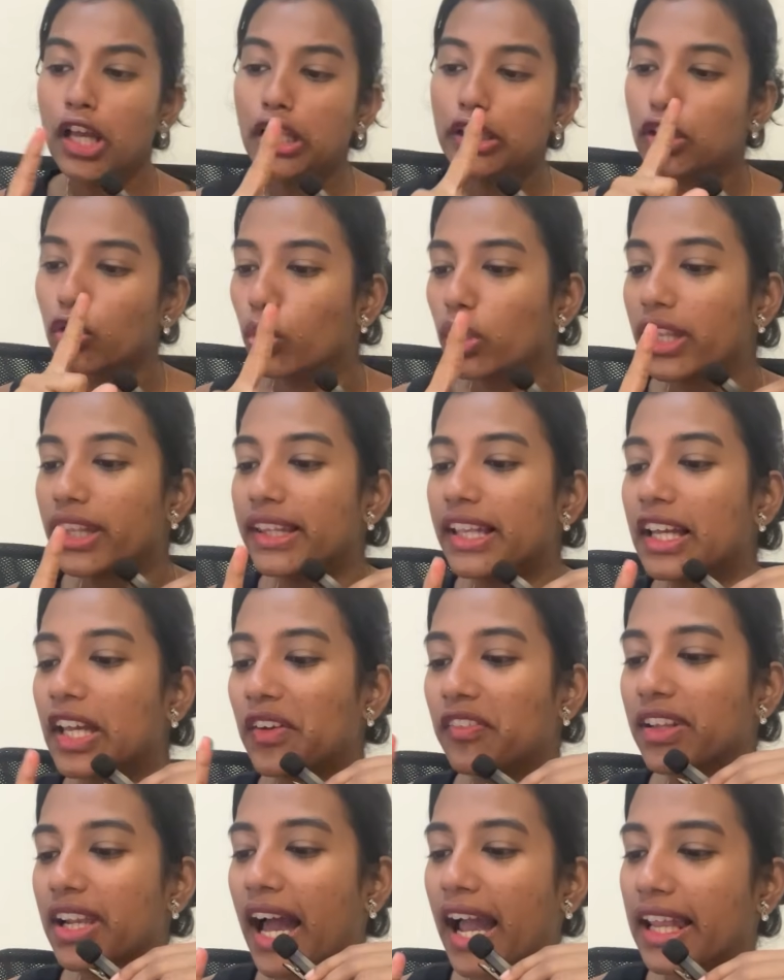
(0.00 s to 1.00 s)
The only thing I
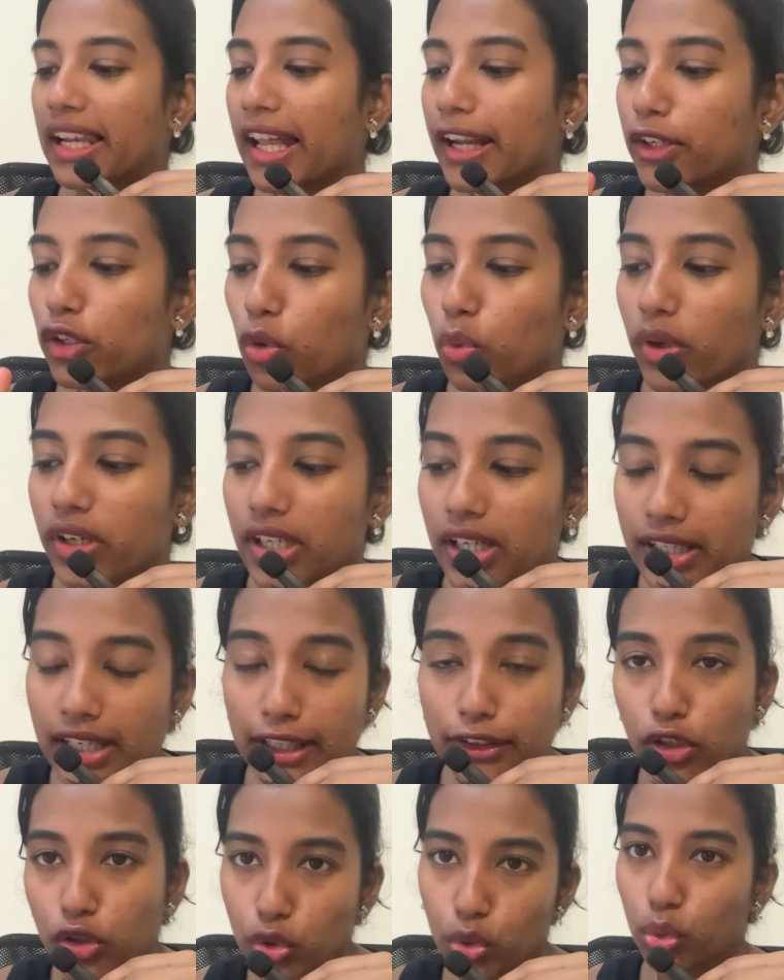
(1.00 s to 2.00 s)
will highlight over here are
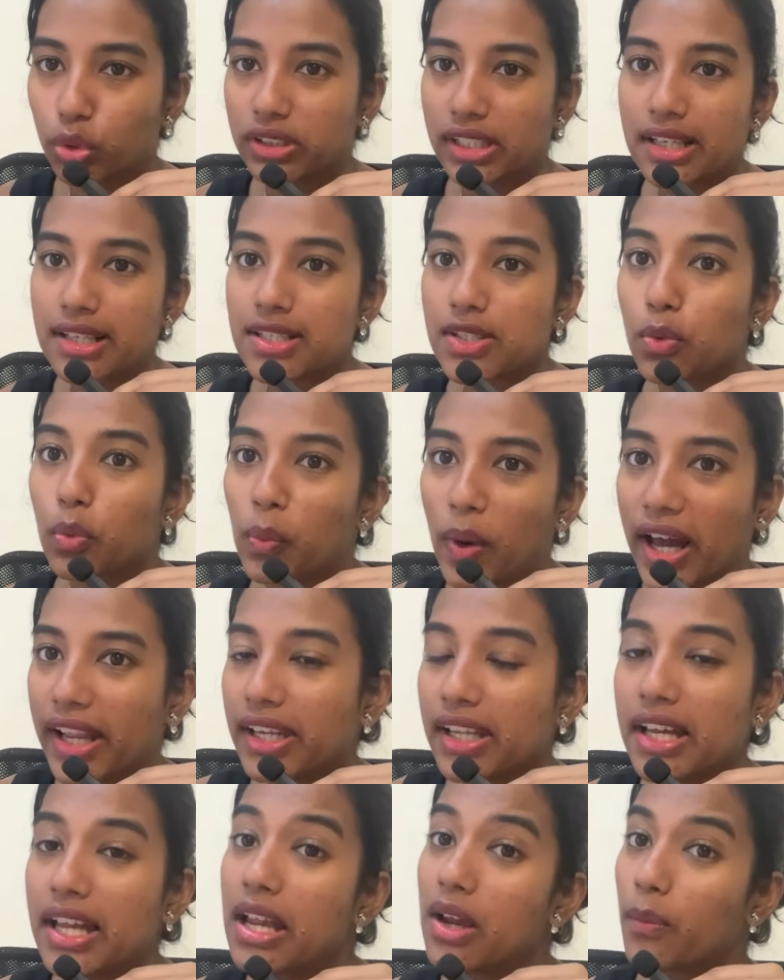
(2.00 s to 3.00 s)
the two things. One,
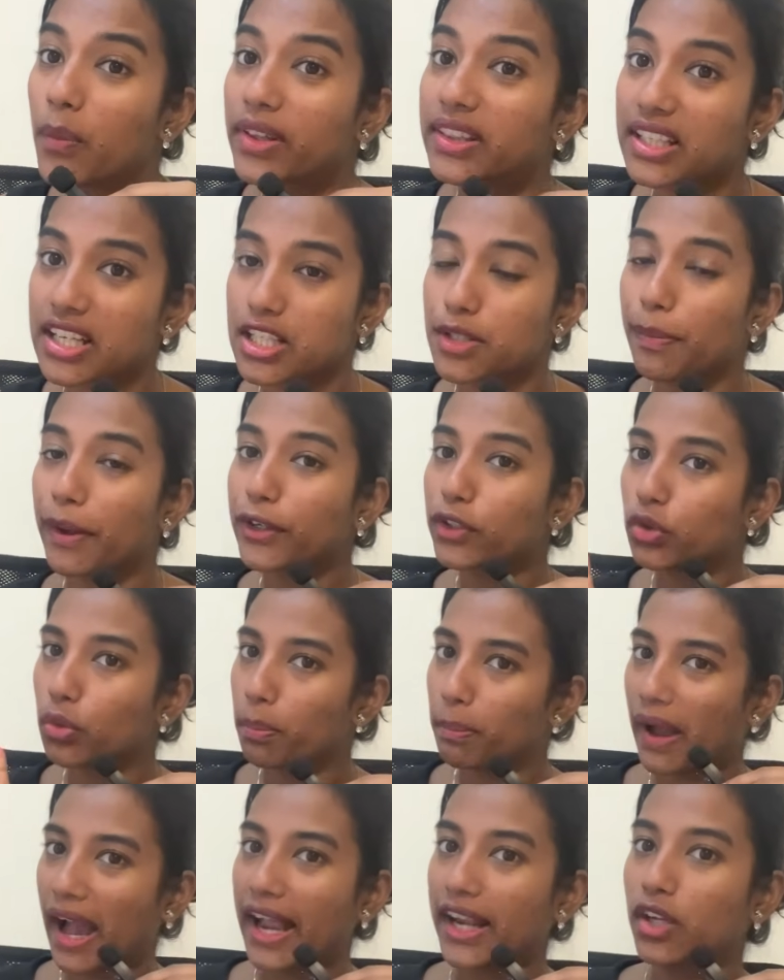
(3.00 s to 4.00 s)
with respect to
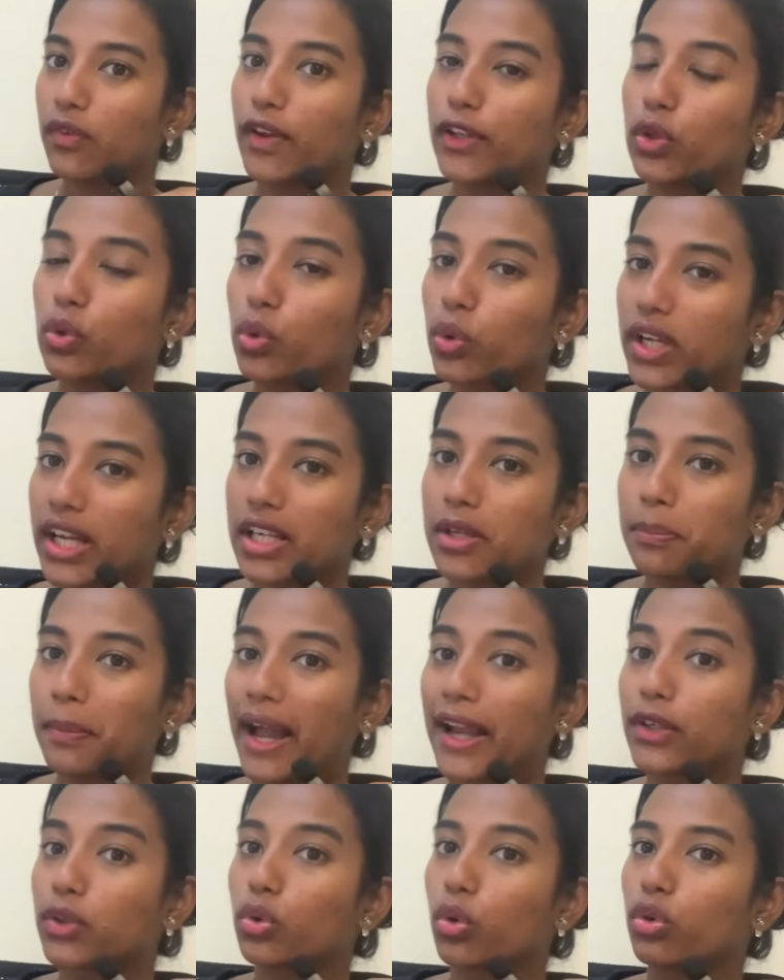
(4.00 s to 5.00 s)
PAT, when you look at
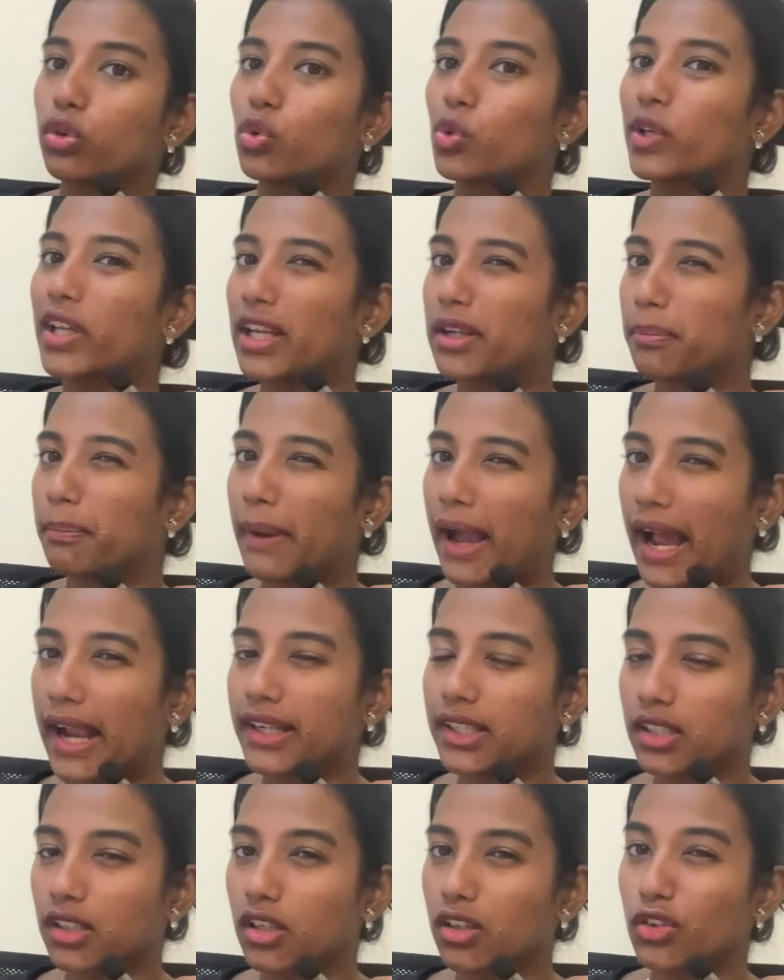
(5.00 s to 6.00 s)
PAT, don't look at
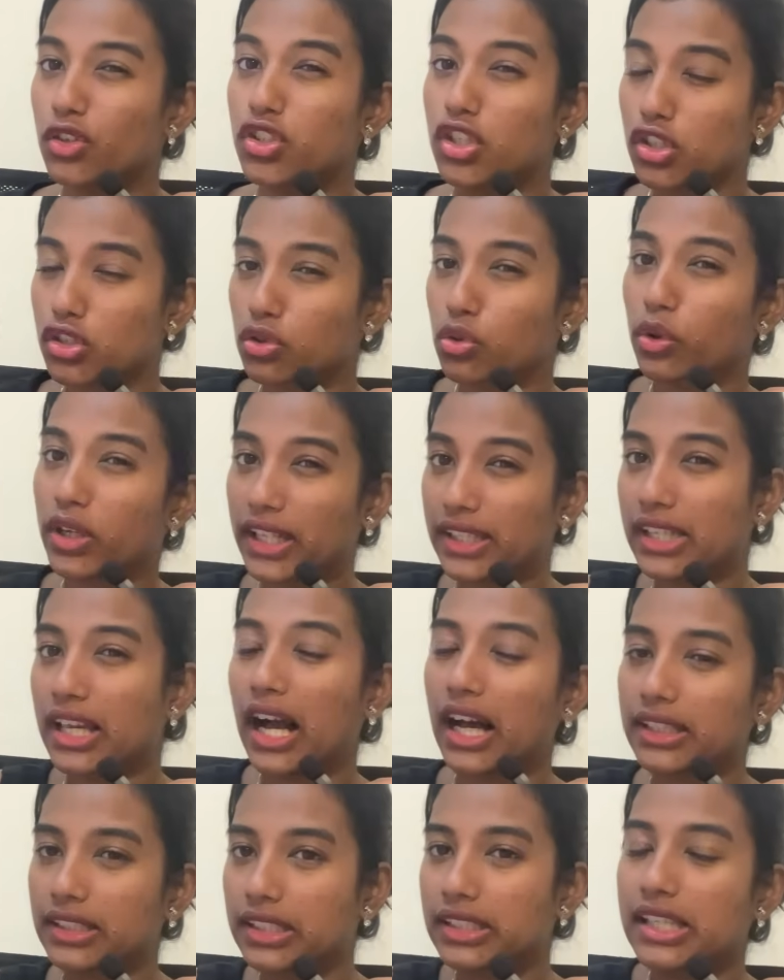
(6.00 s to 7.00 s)
PAT, just look at the
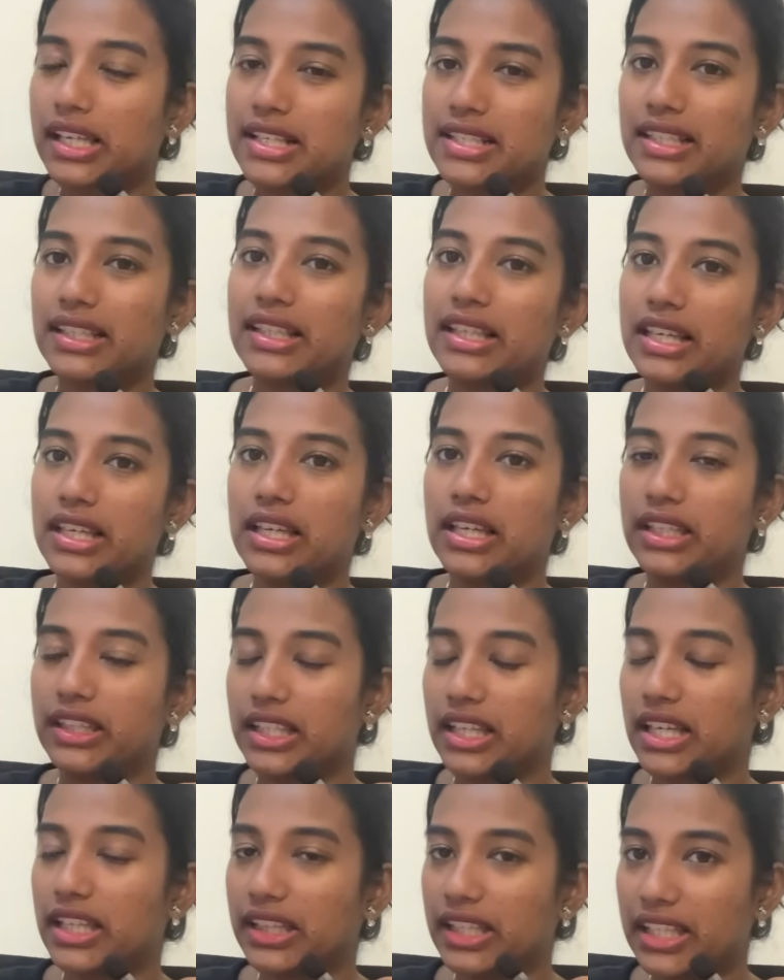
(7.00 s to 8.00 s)
other things in
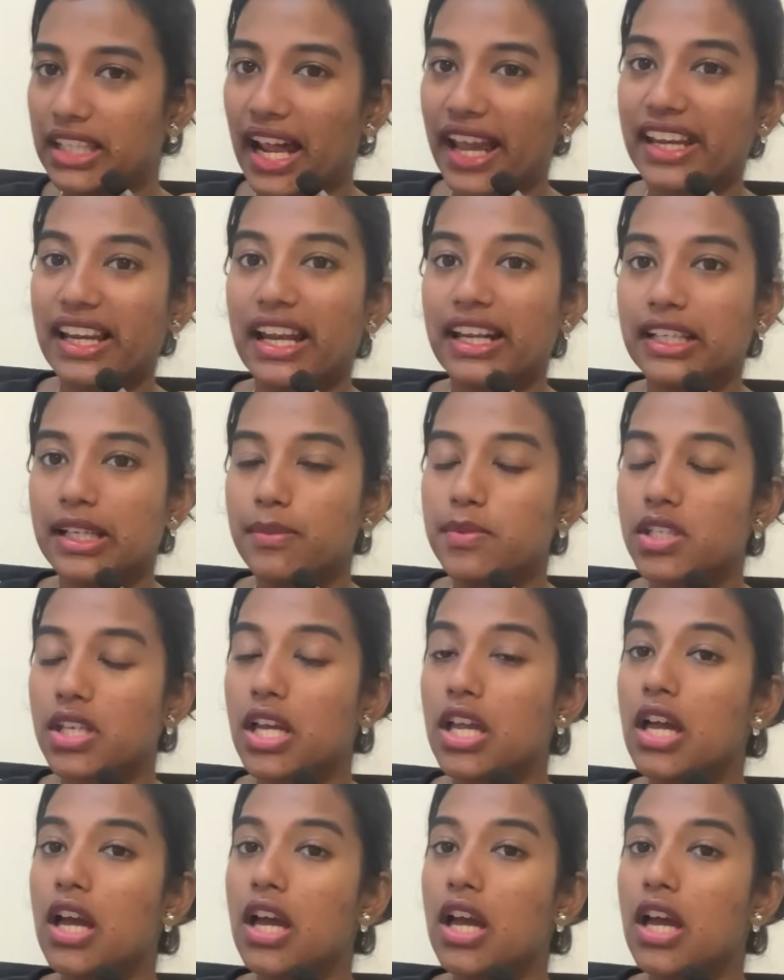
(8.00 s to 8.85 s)
the line items.